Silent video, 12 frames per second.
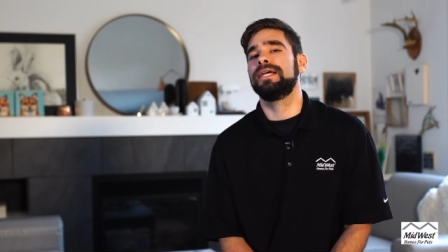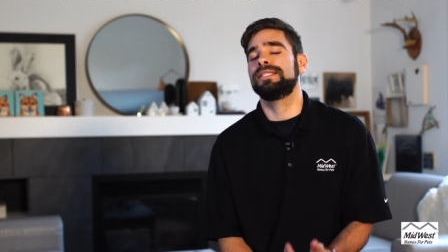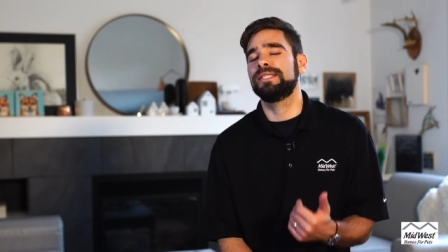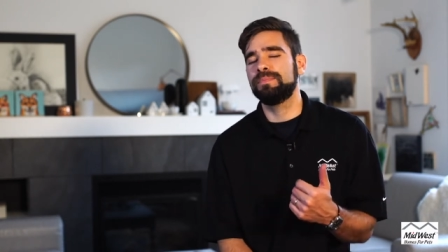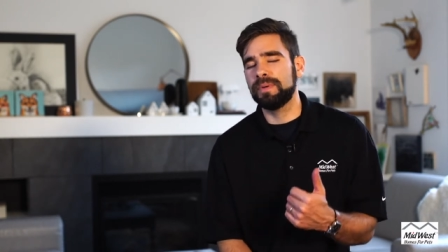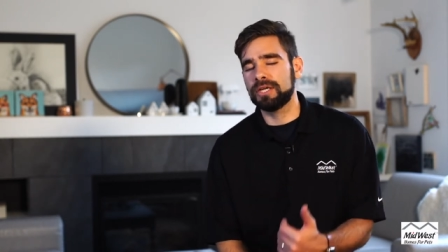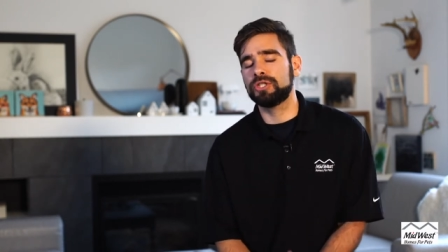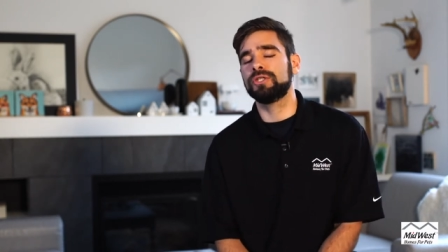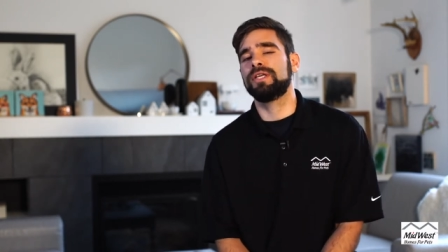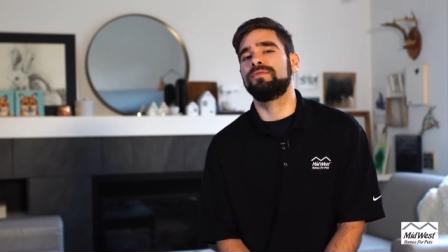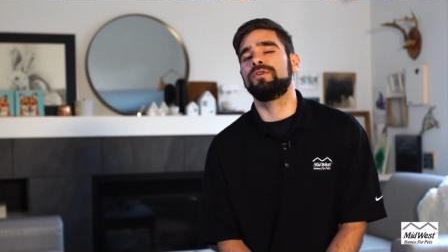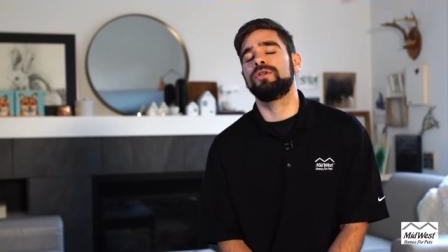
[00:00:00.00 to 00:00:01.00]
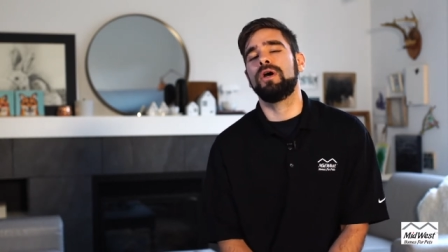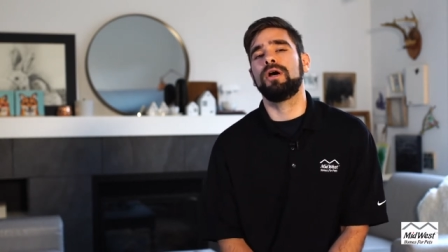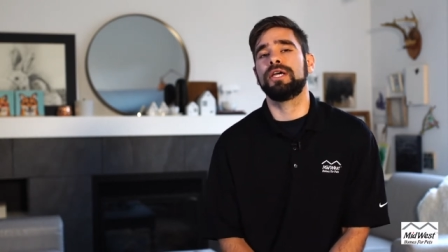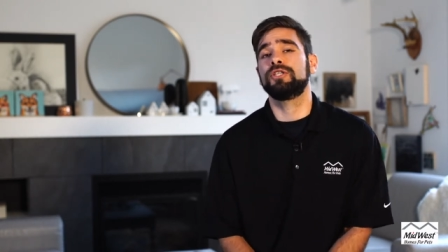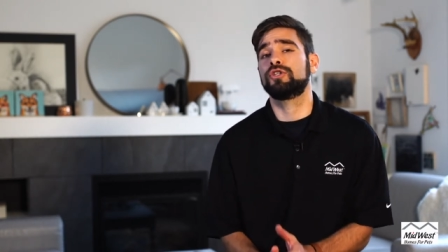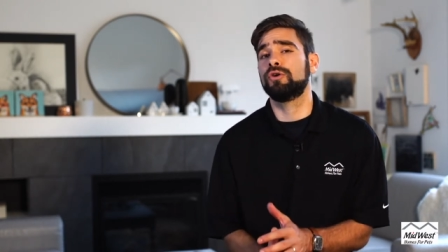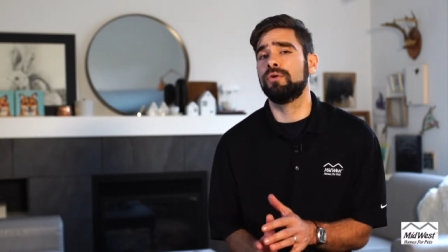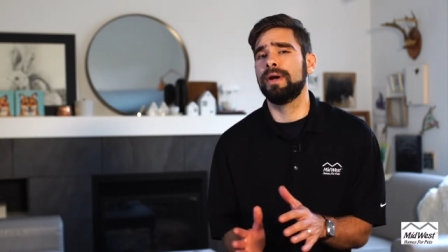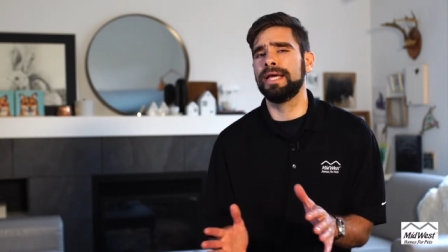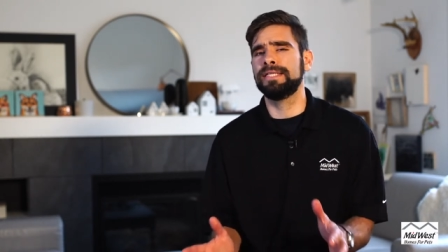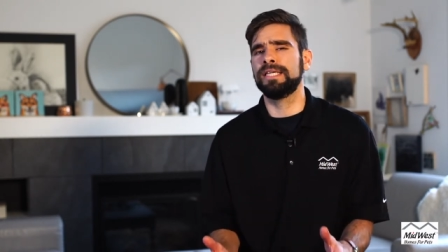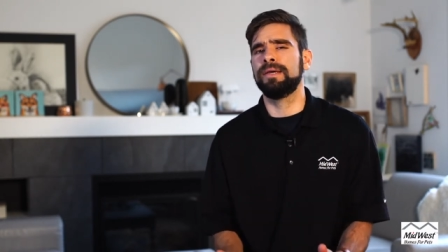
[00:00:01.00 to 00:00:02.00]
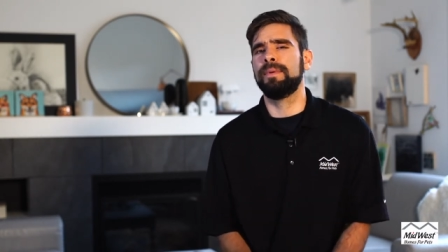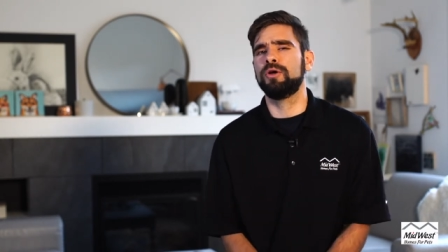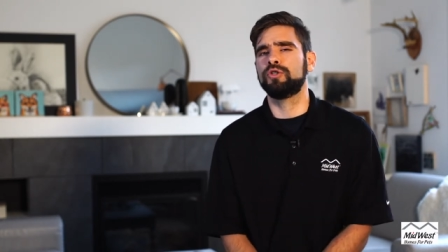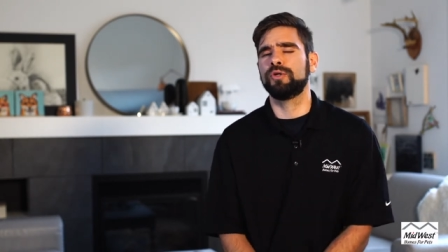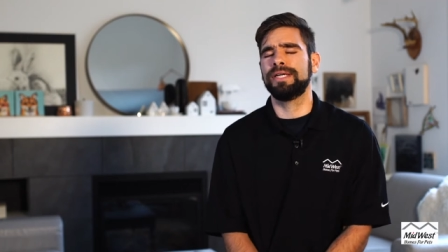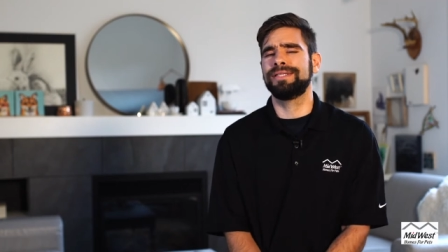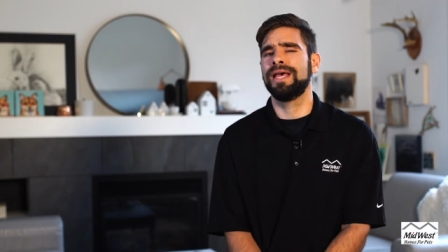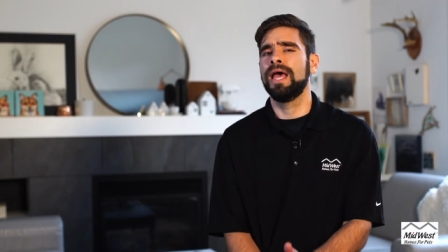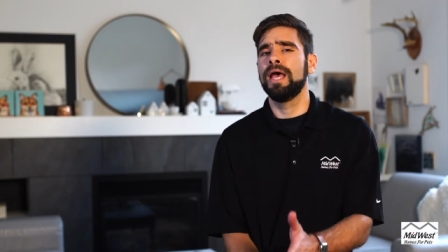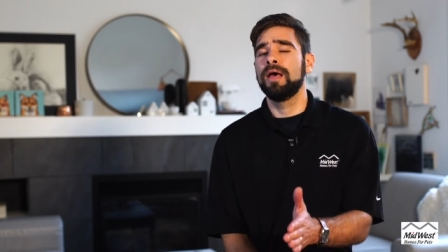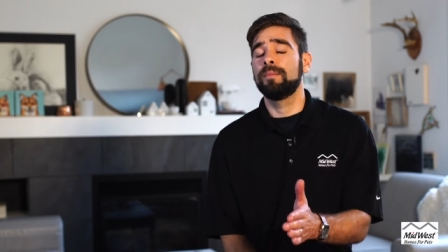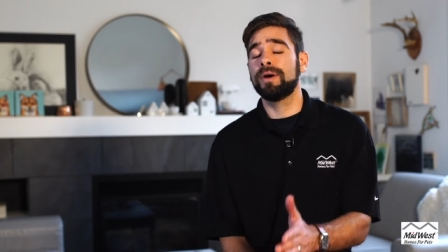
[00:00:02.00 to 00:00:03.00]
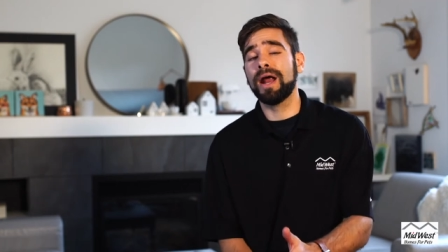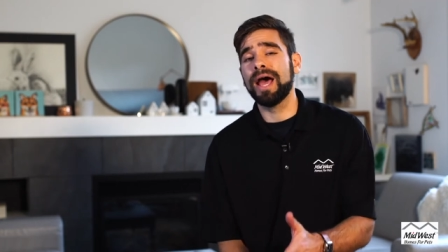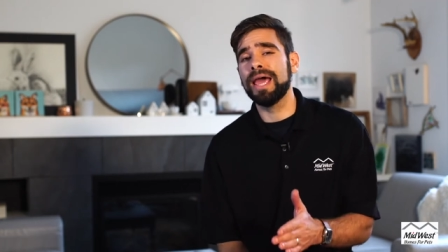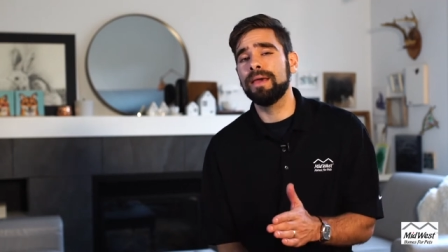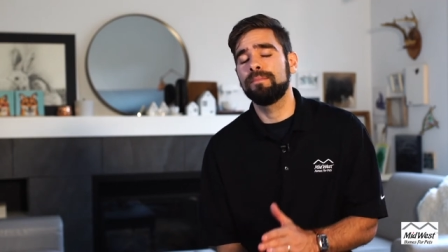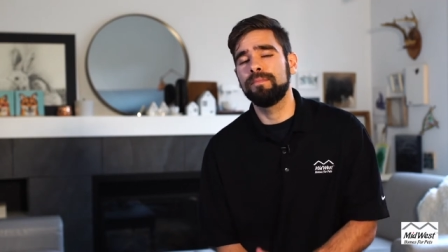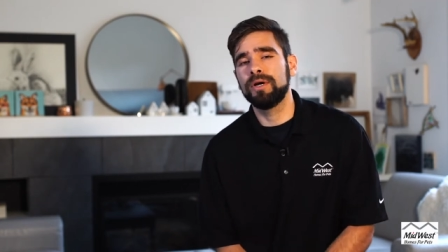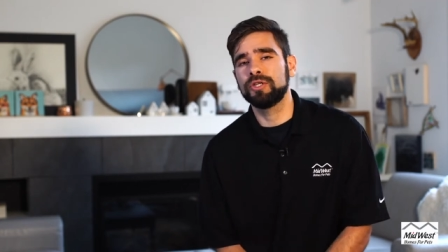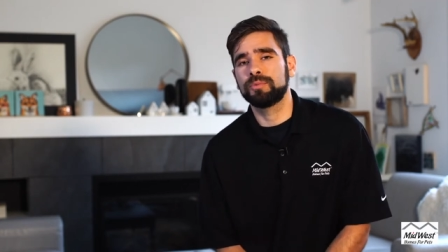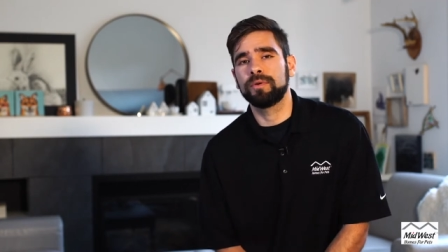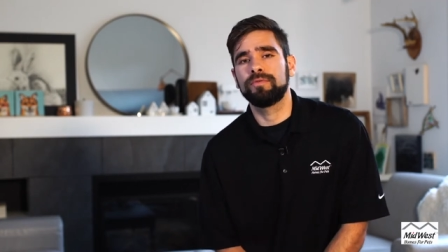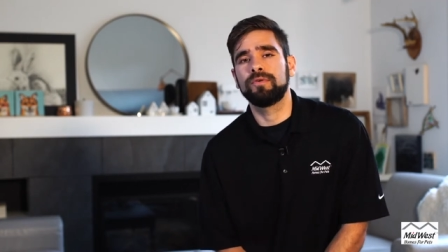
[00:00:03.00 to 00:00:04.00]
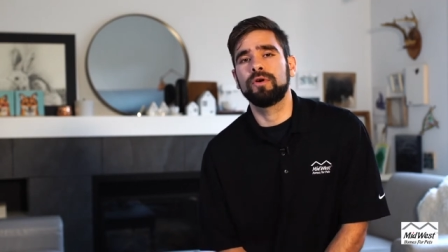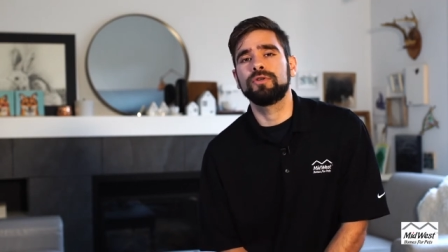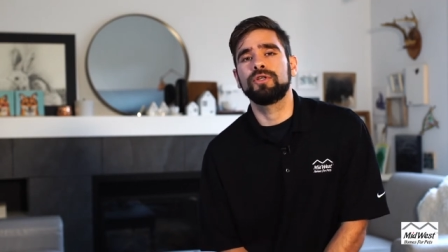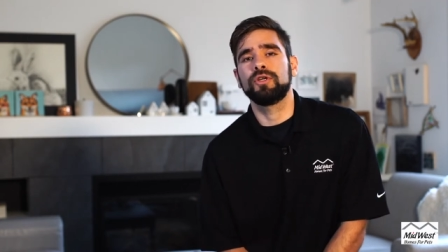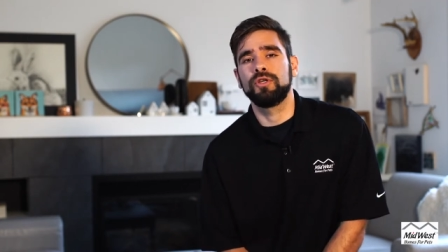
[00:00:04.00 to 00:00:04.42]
especially if your dog is crazy about treats, but I much prefer to